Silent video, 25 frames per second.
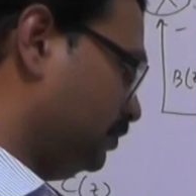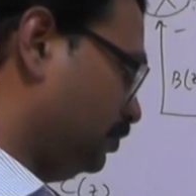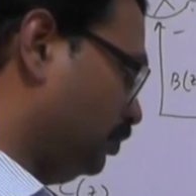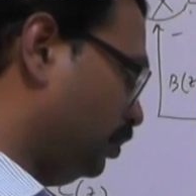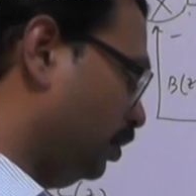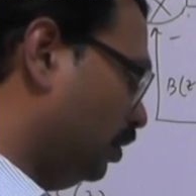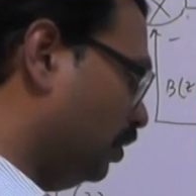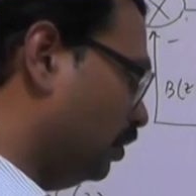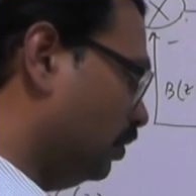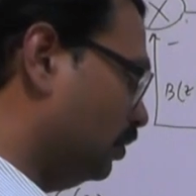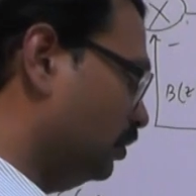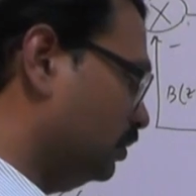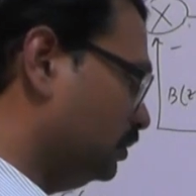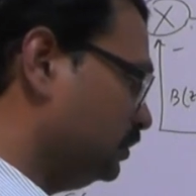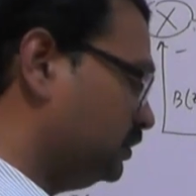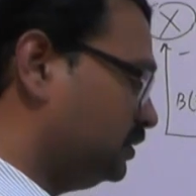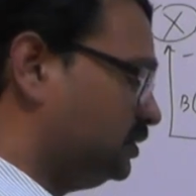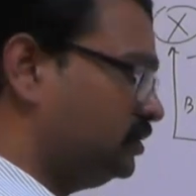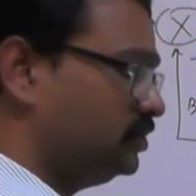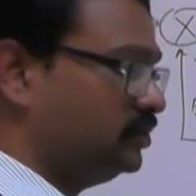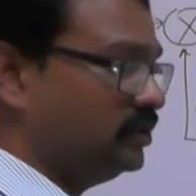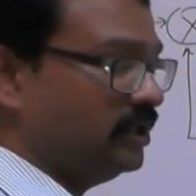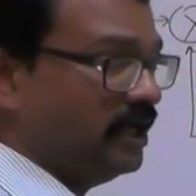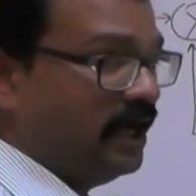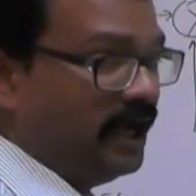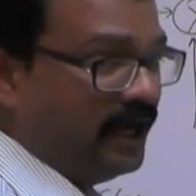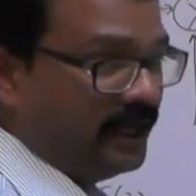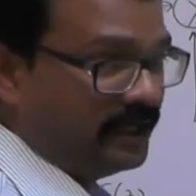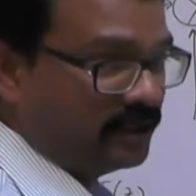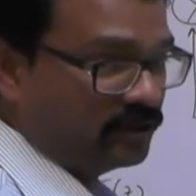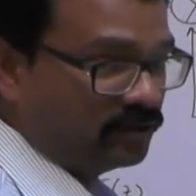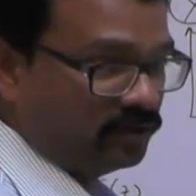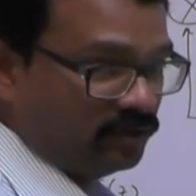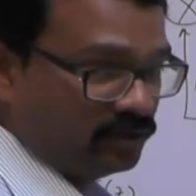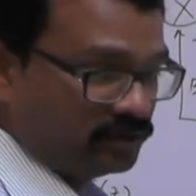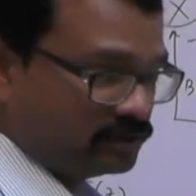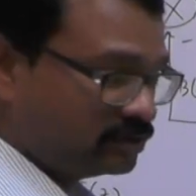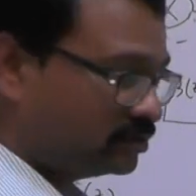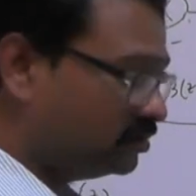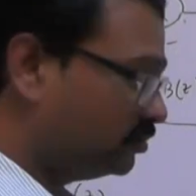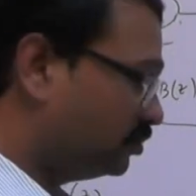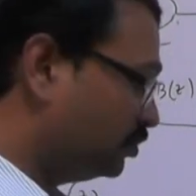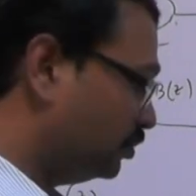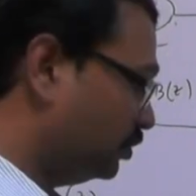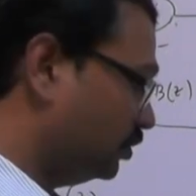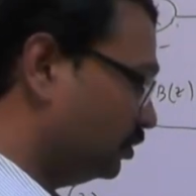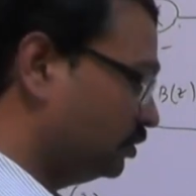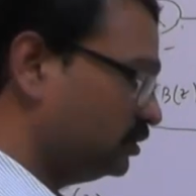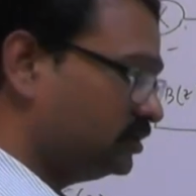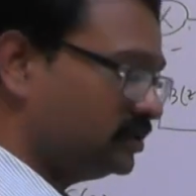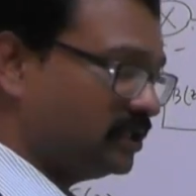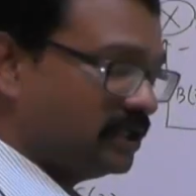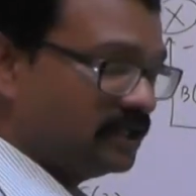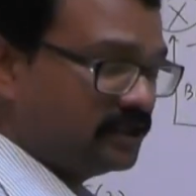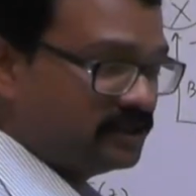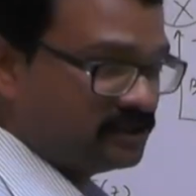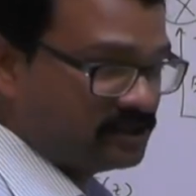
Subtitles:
poles and closed loop poles are